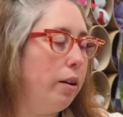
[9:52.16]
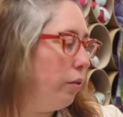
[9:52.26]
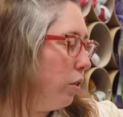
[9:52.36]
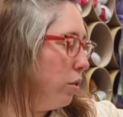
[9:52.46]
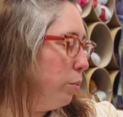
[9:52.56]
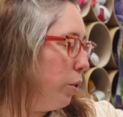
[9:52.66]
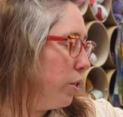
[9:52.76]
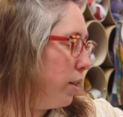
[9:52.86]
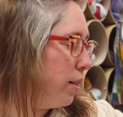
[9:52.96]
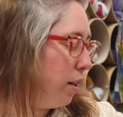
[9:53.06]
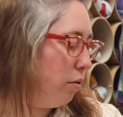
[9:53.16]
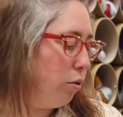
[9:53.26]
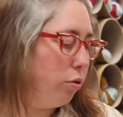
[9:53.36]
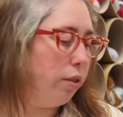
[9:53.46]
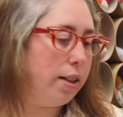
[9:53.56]
I've got some projects that are
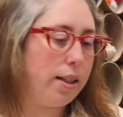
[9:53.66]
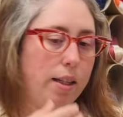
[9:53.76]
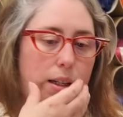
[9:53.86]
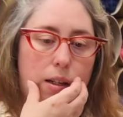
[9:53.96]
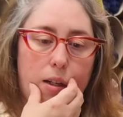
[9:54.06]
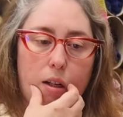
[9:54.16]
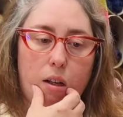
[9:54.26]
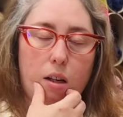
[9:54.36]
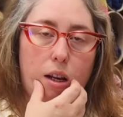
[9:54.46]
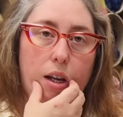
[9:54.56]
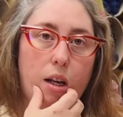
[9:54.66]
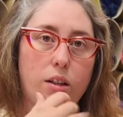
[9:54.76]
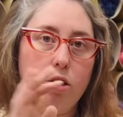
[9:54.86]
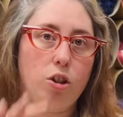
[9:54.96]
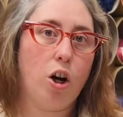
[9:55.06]
already
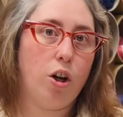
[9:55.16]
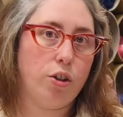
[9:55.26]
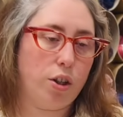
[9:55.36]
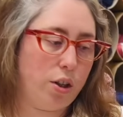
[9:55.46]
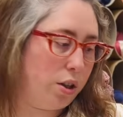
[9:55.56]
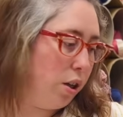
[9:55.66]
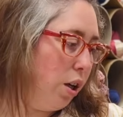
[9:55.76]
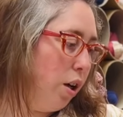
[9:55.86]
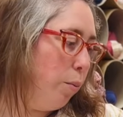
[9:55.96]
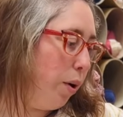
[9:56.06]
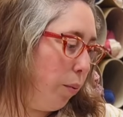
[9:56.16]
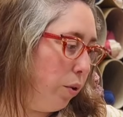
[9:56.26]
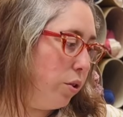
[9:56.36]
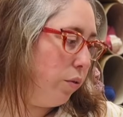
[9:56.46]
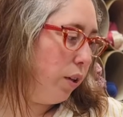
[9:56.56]
started, but I
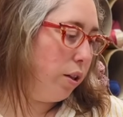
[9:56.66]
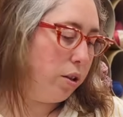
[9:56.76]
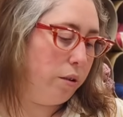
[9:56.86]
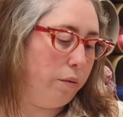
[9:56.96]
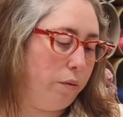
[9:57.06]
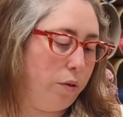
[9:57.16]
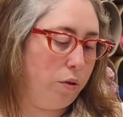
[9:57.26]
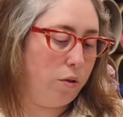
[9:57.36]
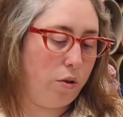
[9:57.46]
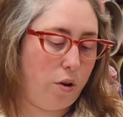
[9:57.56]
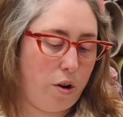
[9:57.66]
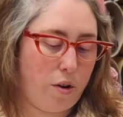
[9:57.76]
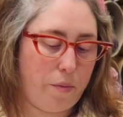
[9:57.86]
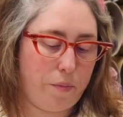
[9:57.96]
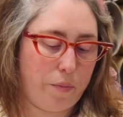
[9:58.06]
want to finish them for
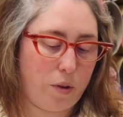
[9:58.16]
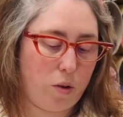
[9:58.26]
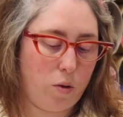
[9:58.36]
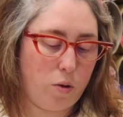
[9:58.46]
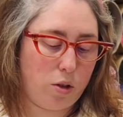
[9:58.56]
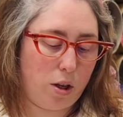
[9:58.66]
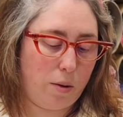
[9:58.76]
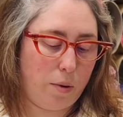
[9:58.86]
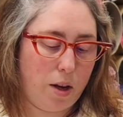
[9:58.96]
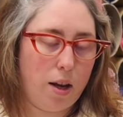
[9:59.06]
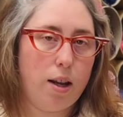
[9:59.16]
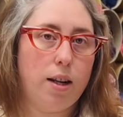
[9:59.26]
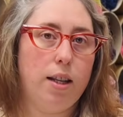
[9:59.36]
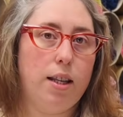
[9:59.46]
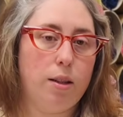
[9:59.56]
autumn.
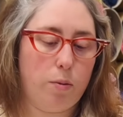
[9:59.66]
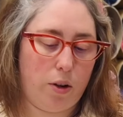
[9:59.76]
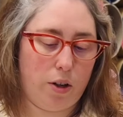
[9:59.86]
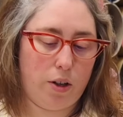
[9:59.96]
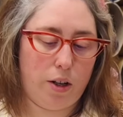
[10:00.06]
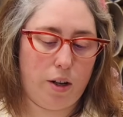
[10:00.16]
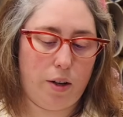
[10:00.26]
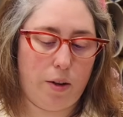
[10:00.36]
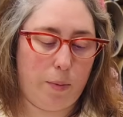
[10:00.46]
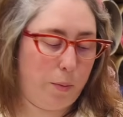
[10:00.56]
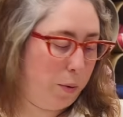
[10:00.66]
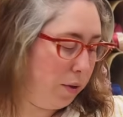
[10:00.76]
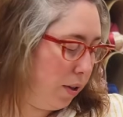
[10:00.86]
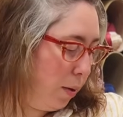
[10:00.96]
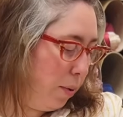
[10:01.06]
This one
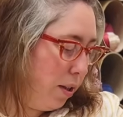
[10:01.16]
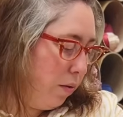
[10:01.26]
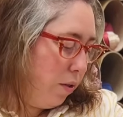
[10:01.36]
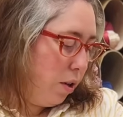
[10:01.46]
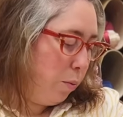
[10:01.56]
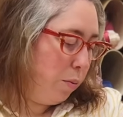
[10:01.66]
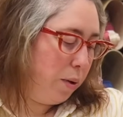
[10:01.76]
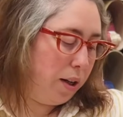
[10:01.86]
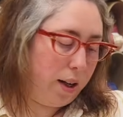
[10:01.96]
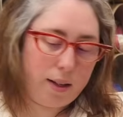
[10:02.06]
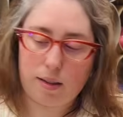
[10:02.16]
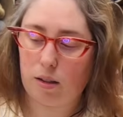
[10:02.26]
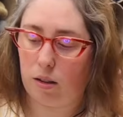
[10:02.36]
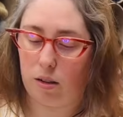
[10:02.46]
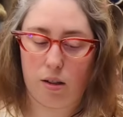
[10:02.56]
was a bit of a dopamine cast
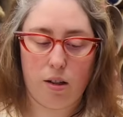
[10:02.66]
on